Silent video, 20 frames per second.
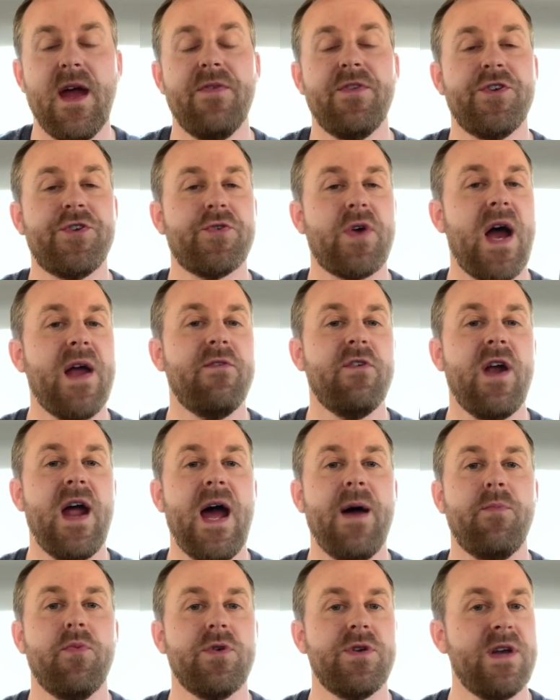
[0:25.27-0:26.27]
and the driver
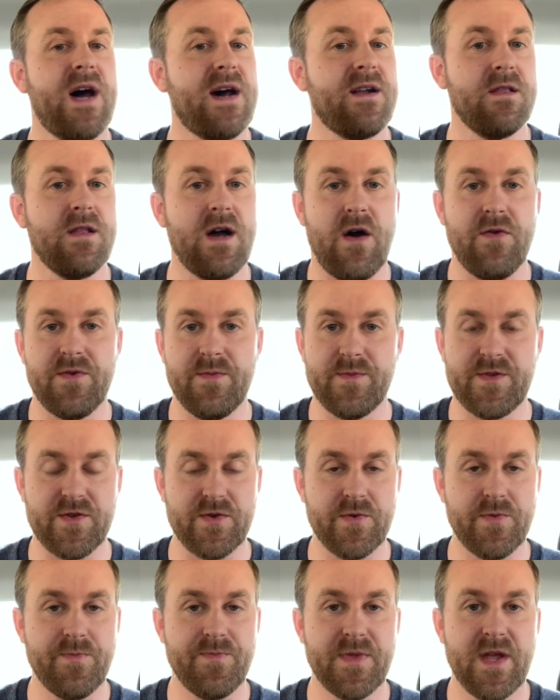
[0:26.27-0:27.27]
app would not allow them
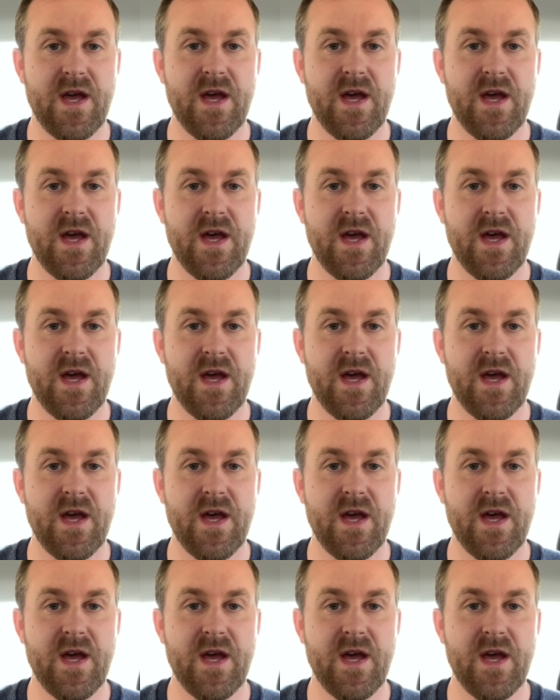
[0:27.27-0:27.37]
to.